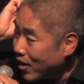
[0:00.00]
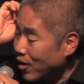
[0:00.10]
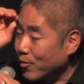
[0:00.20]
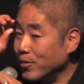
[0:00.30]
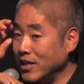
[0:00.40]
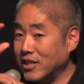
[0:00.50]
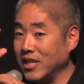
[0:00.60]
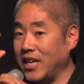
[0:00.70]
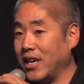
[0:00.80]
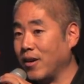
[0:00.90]
are
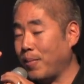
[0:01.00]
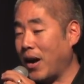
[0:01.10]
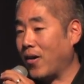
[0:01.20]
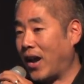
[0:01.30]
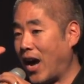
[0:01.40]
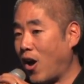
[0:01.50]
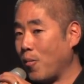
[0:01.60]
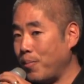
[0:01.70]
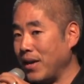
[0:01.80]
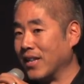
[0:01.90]
reasoning about
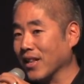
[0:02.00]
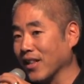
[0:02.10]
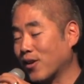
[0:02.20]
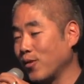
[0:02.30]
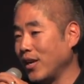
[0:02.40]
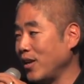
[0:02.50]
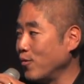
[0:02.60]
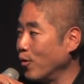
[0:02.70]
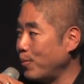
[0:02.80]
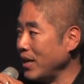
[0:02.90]
how big the
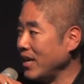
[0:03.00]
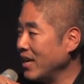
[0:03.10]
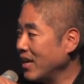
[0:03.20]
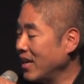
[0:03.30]
liquidity will be,